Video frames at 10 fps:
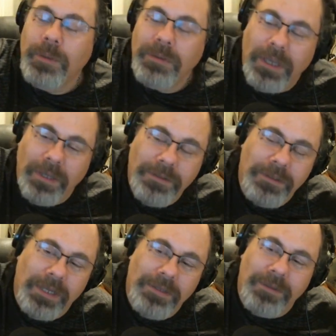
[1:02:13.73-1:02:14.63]
No,
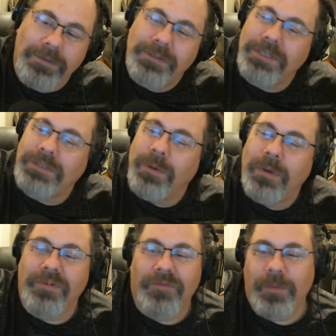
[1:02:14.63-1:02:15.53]
you just
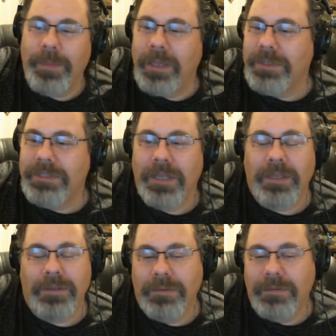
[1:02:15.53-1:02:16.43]
order them from
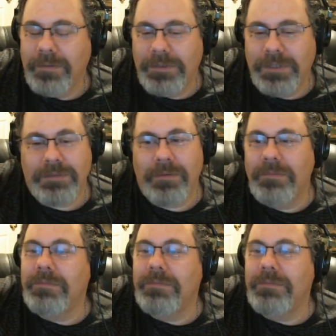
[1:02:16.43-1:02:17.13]
Amazon. Just